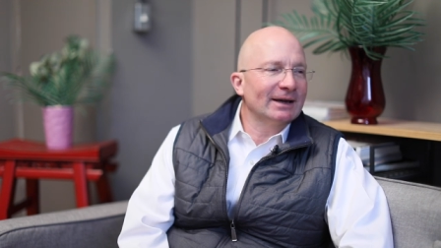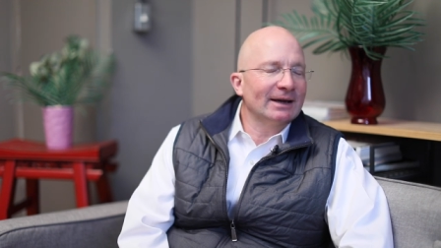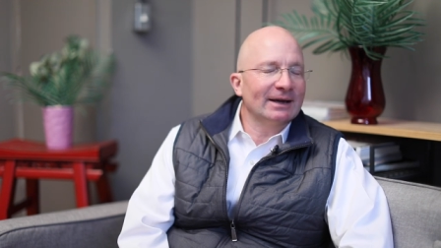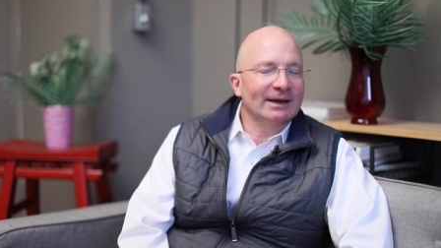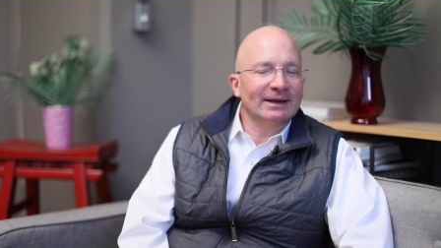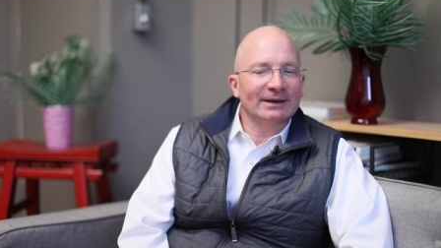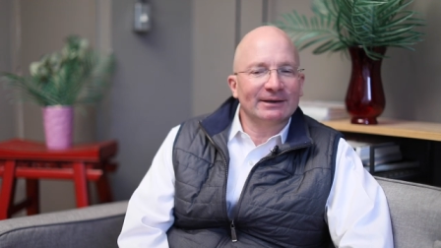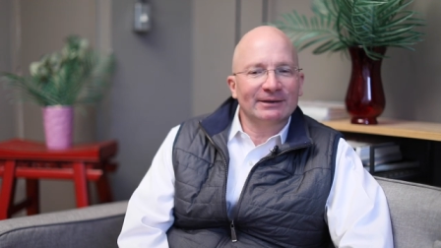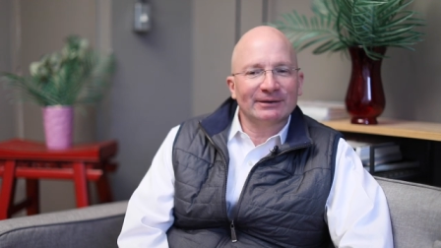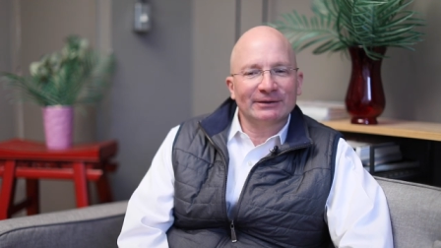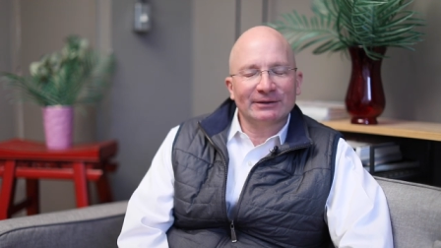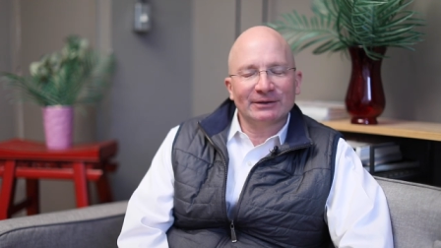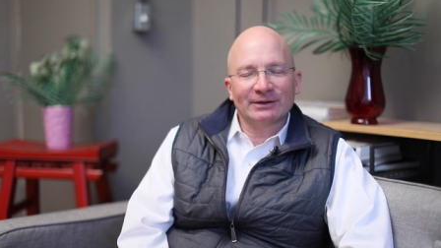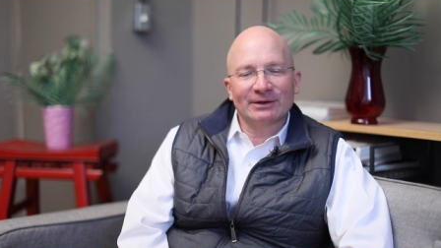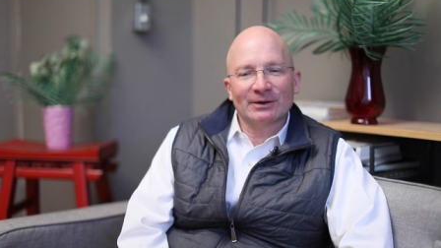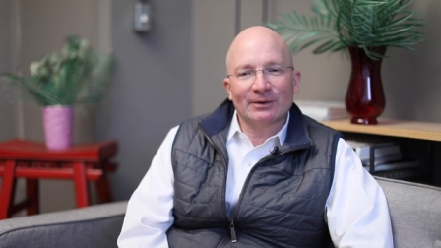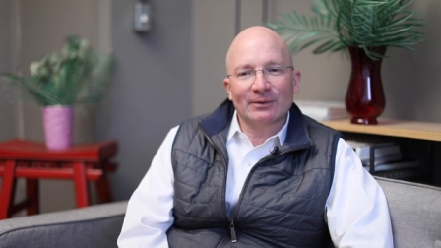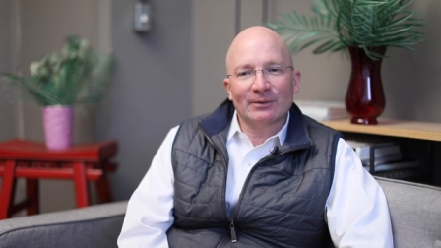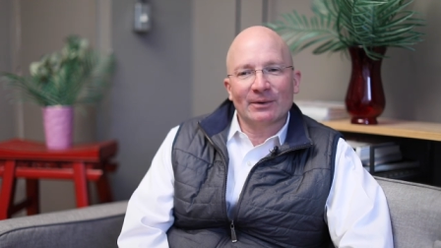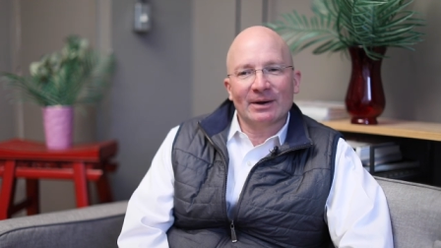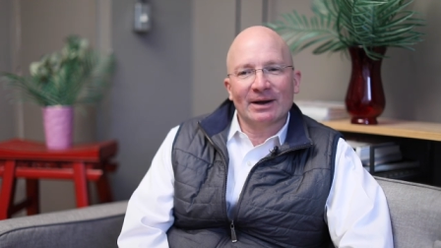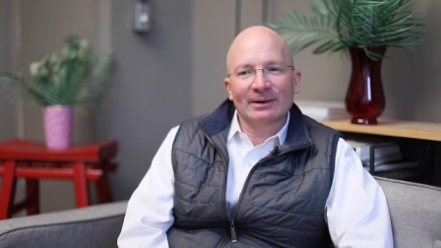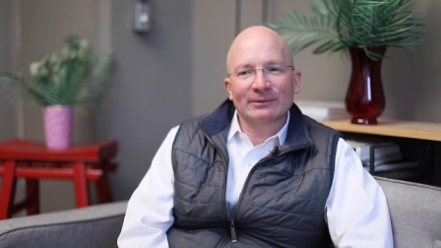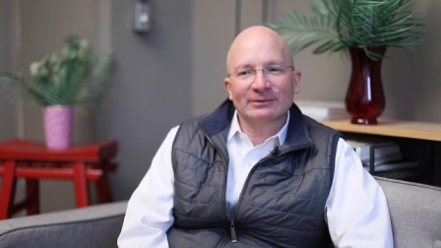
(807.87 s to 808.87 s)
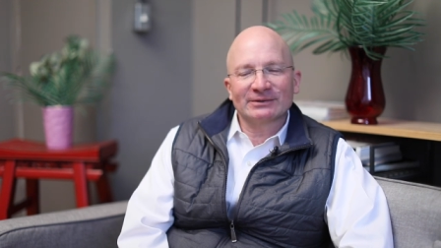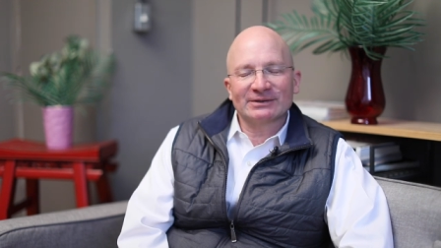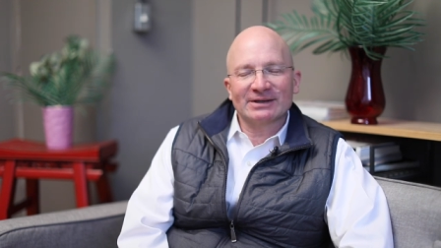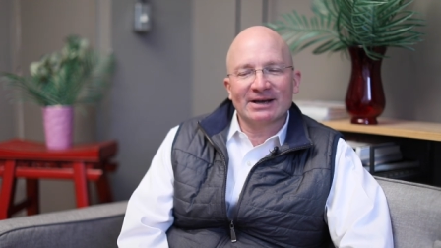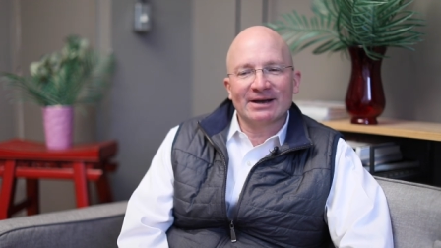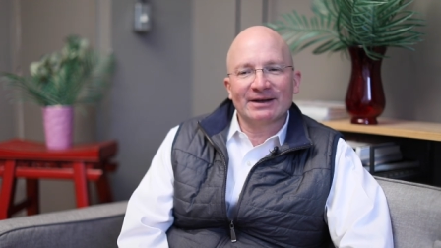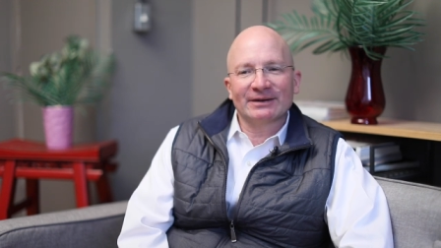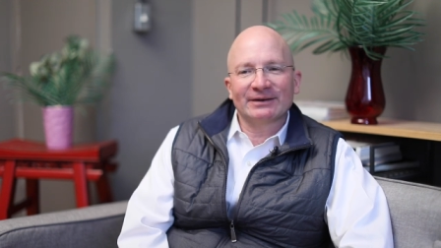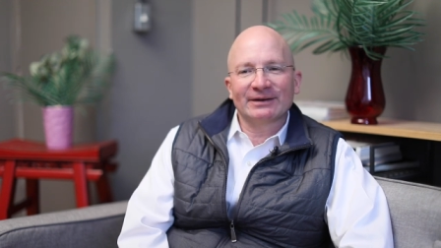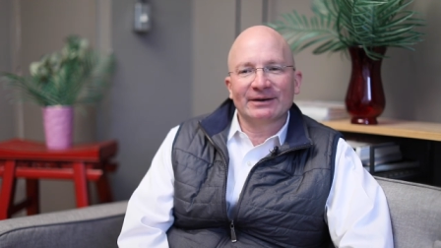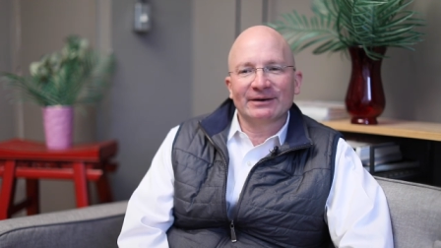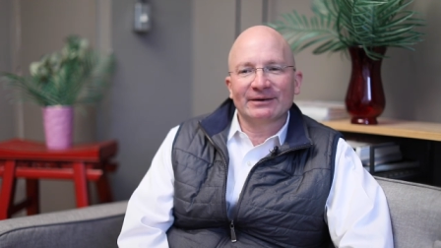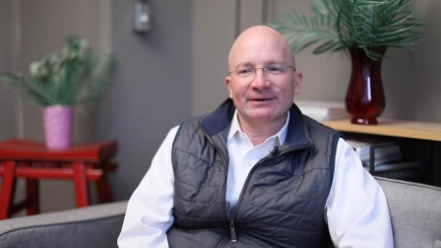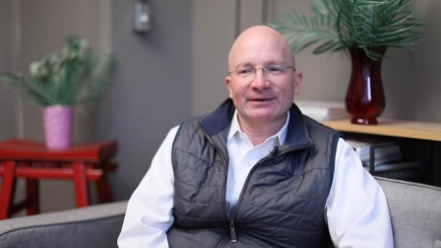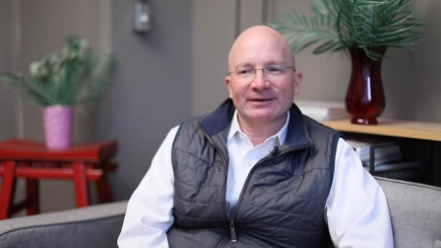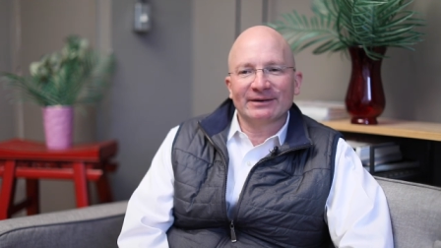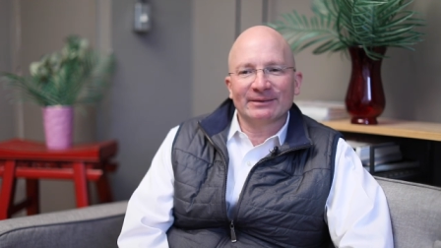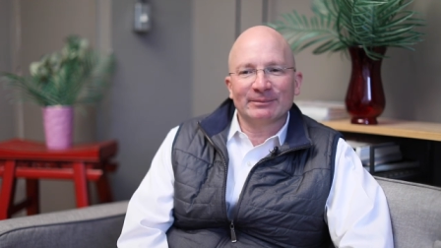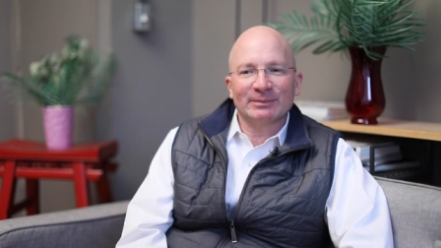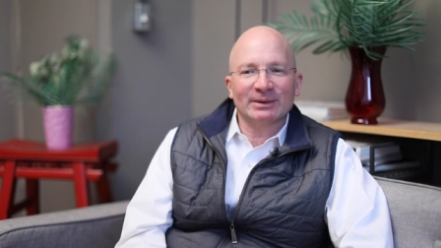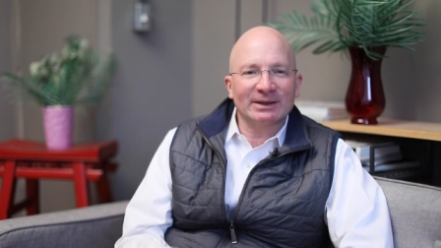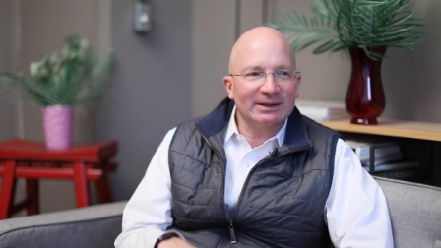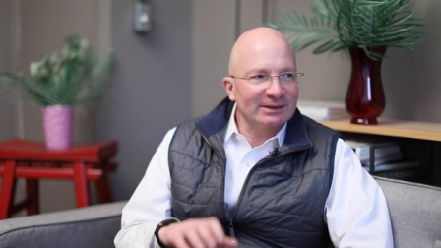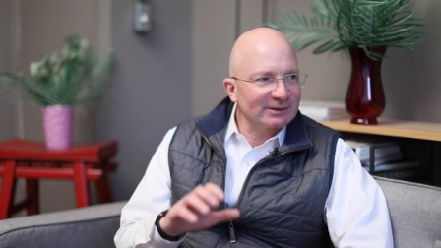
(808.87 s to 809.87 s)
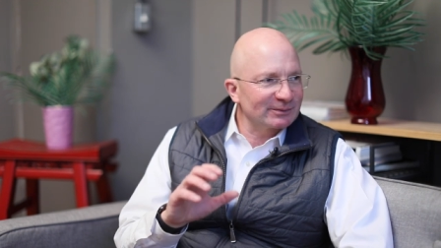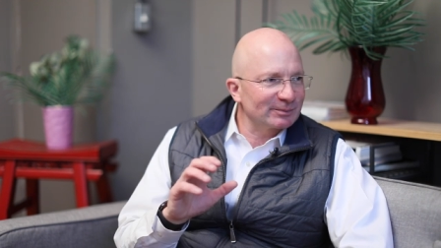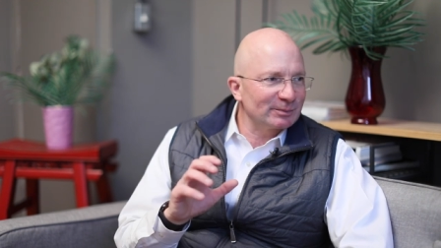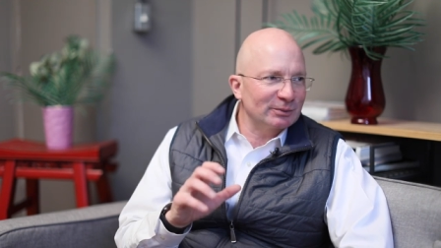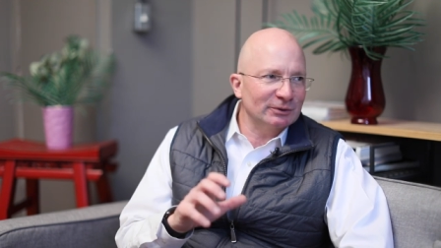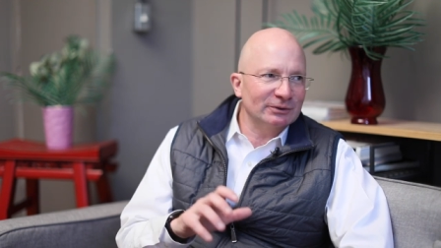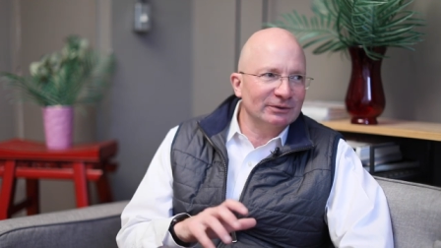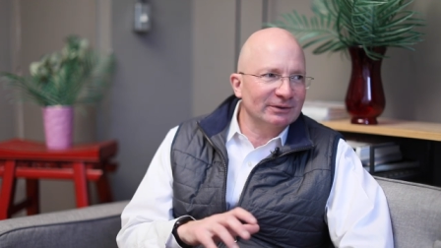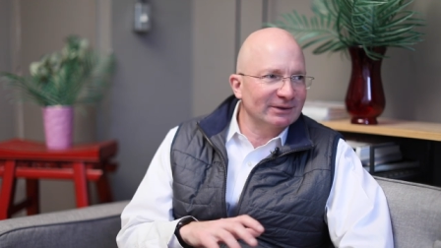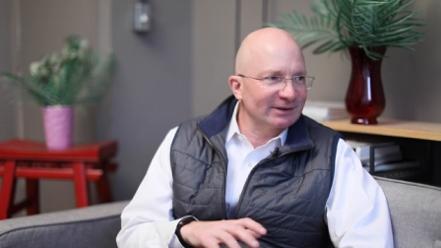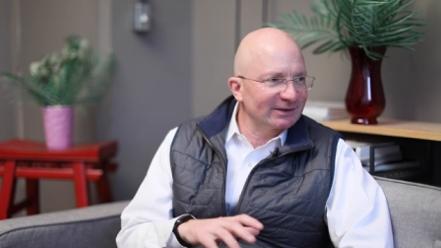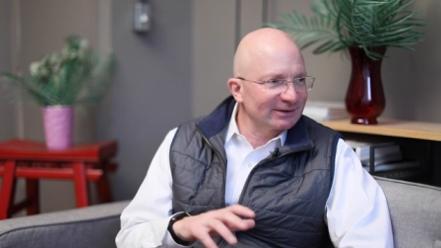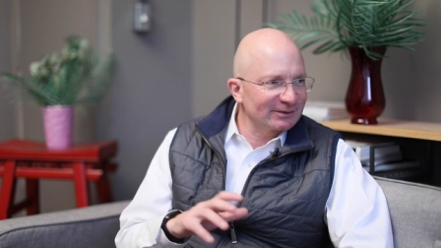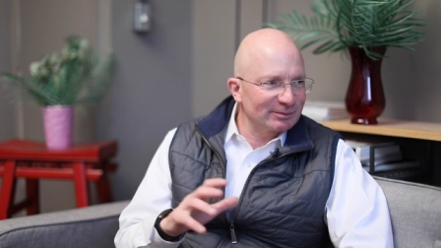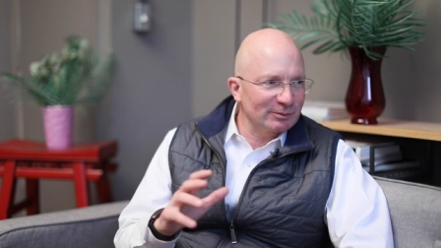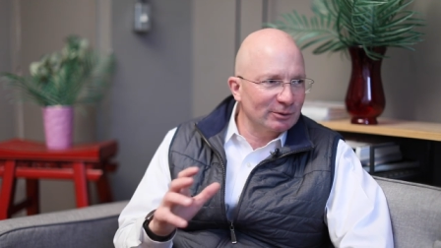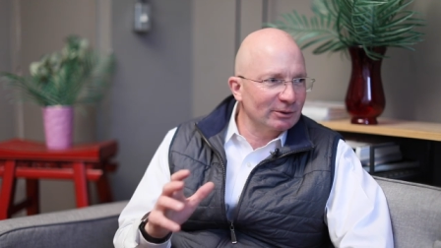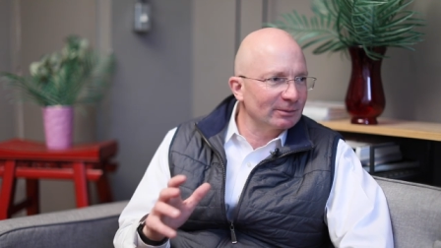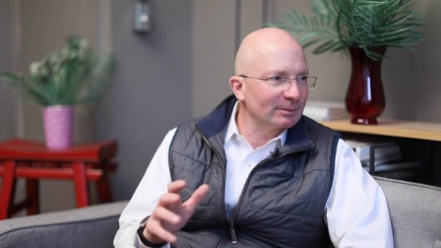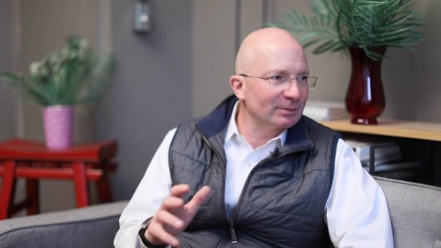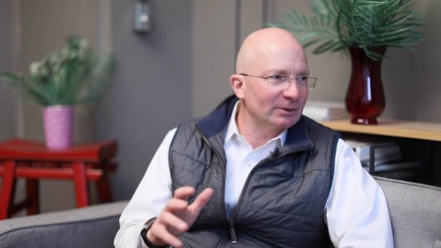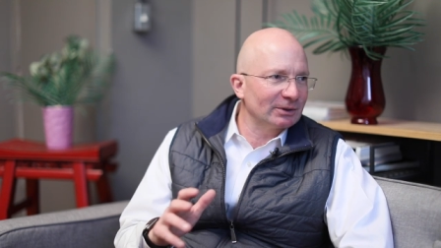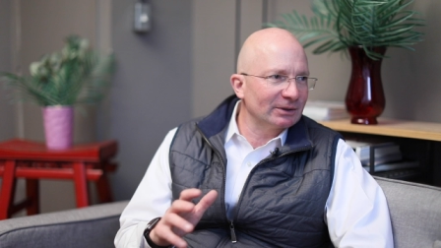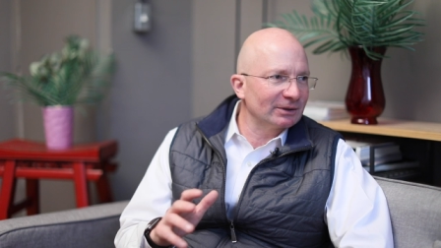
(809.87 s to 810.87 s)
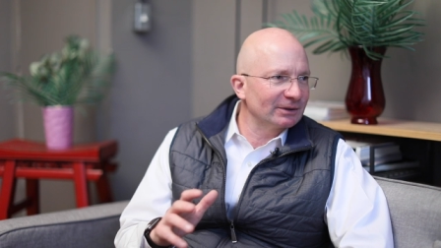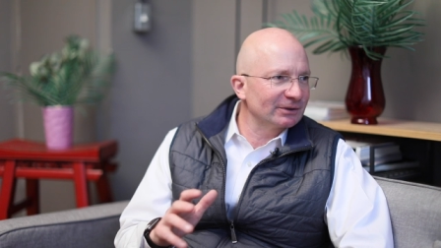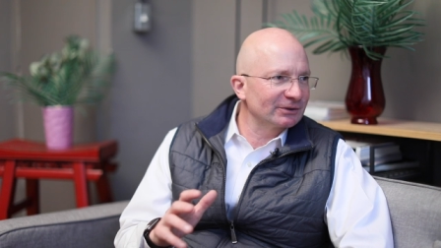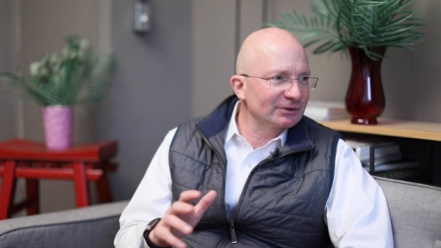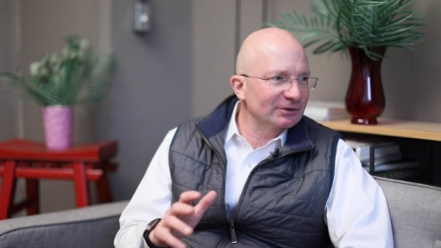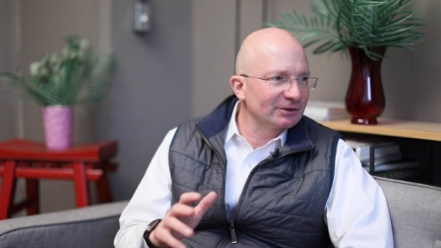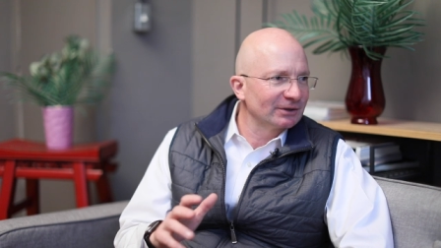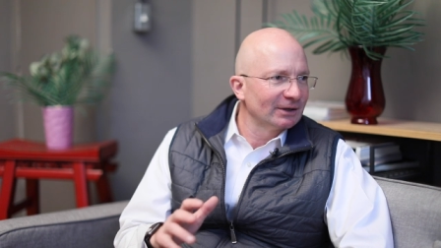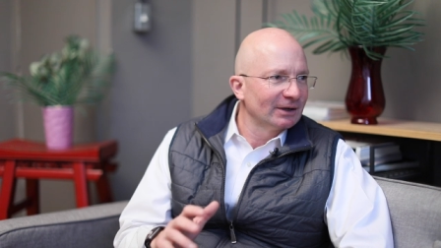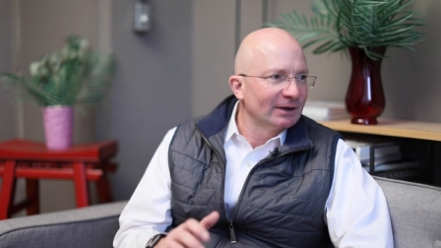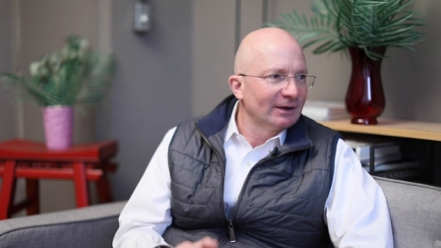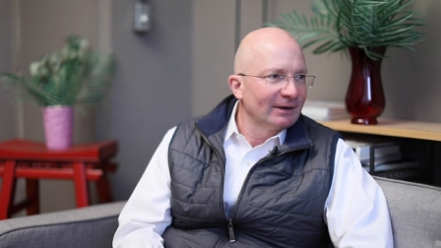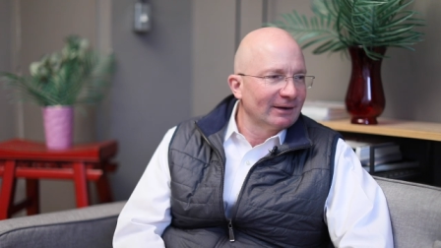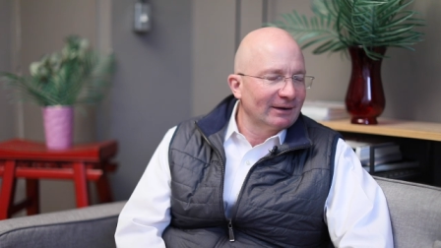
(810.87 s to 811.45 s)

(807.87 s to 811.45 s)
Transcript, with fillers: and you know, I was on there, and the biggest bull gets more bullish.